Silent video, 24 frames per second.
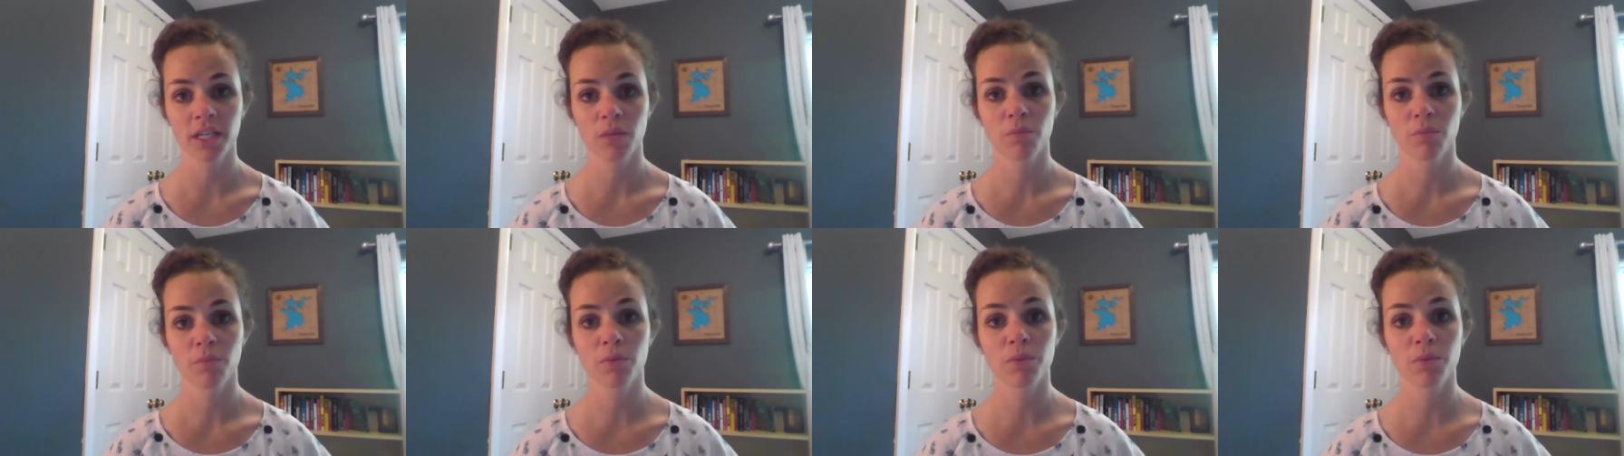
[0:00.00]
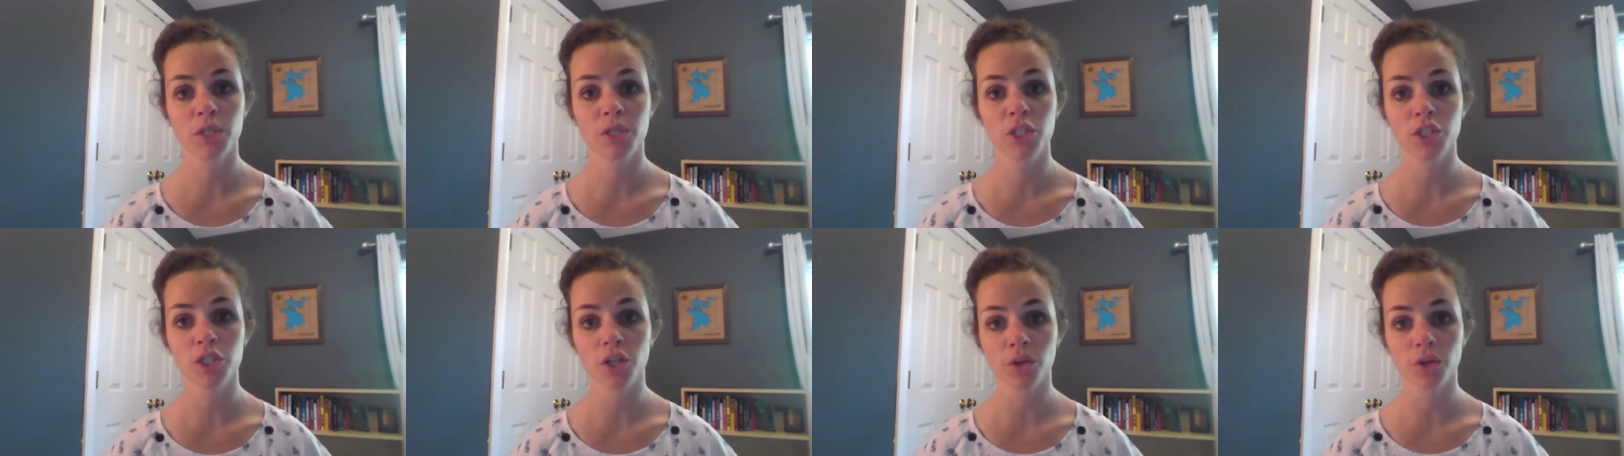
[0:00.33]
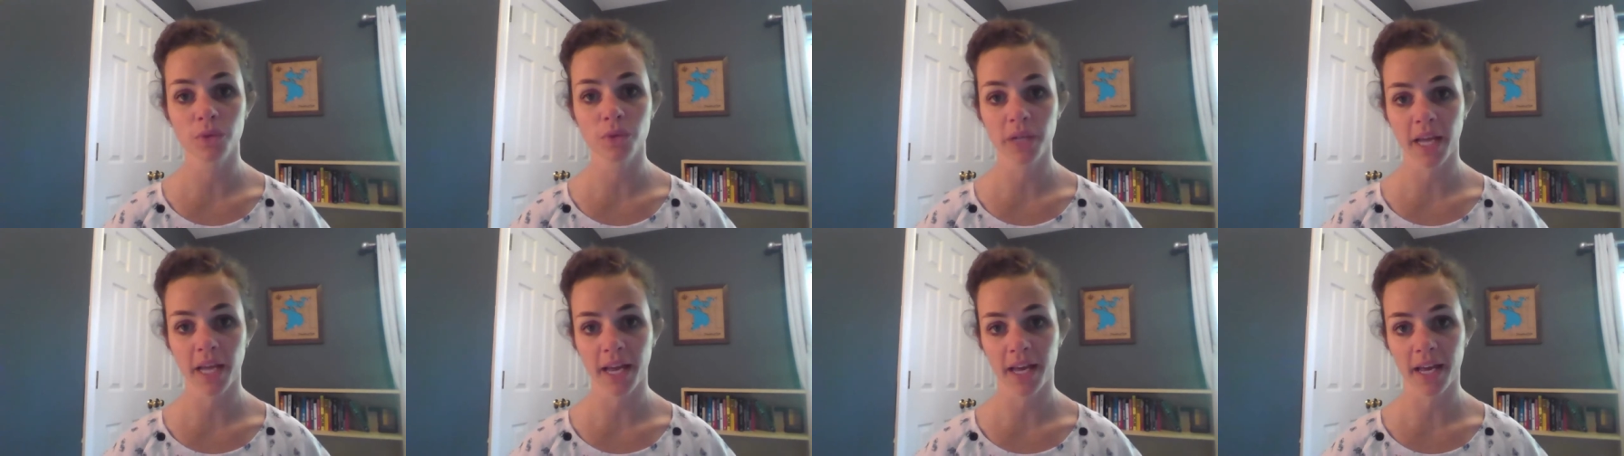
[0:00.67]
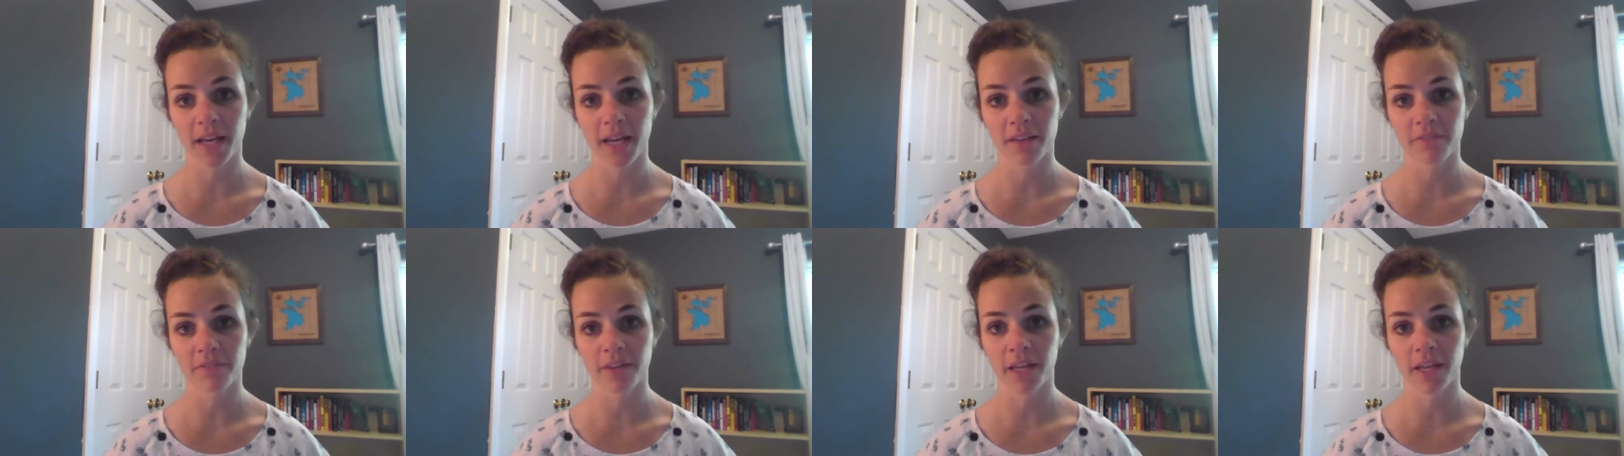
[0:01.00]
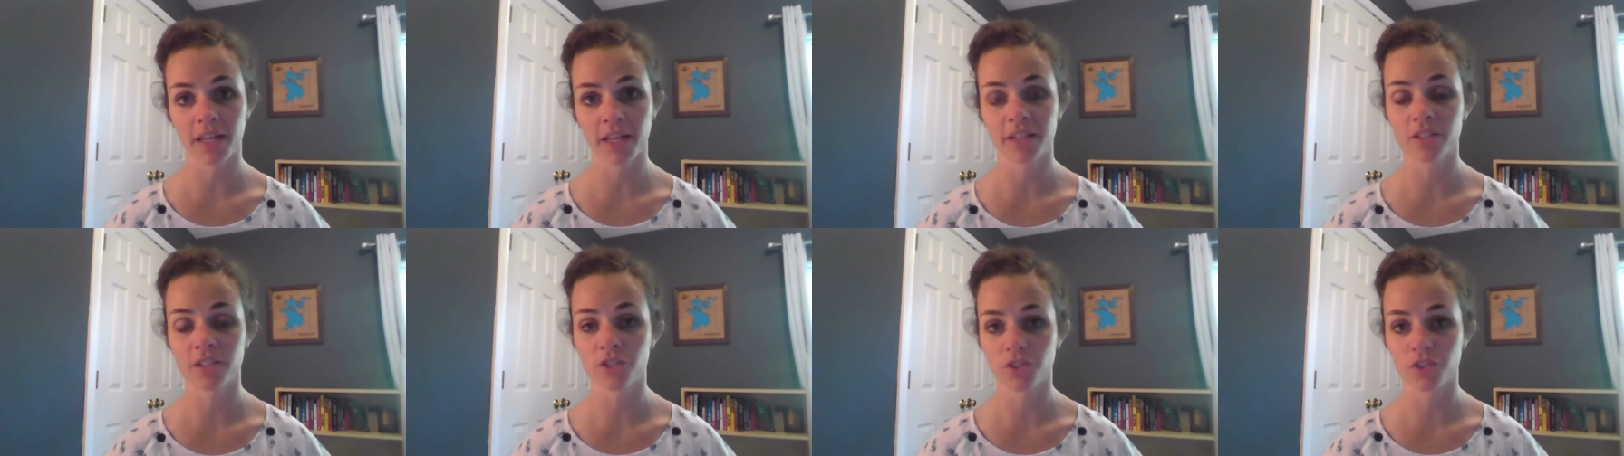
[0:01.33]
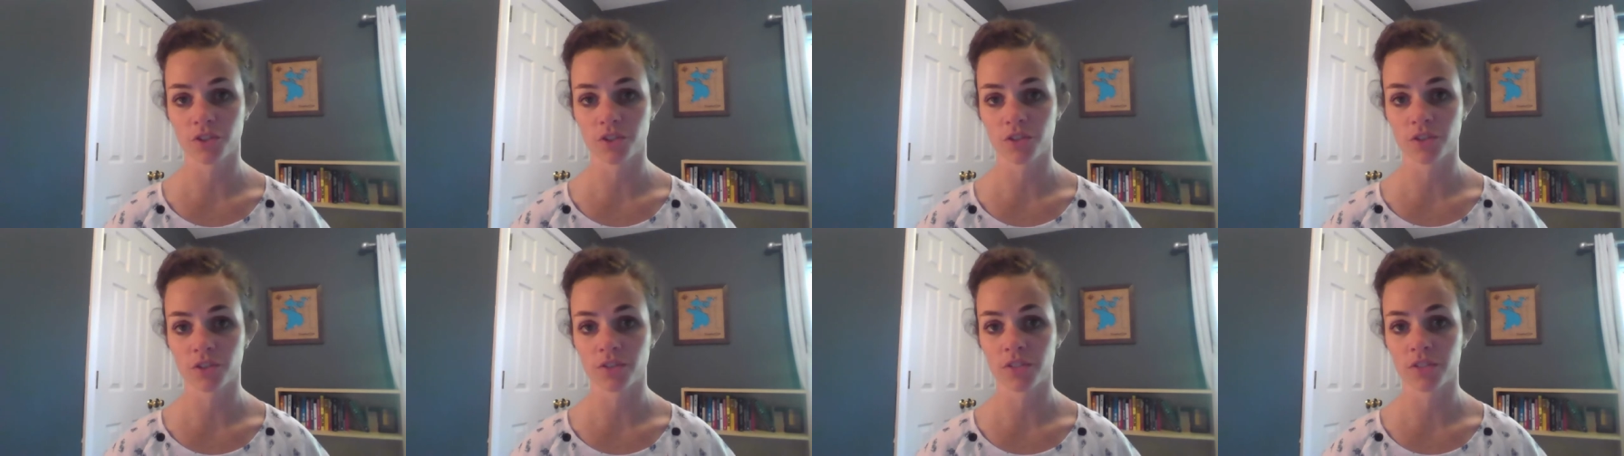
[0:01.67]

but we don't have external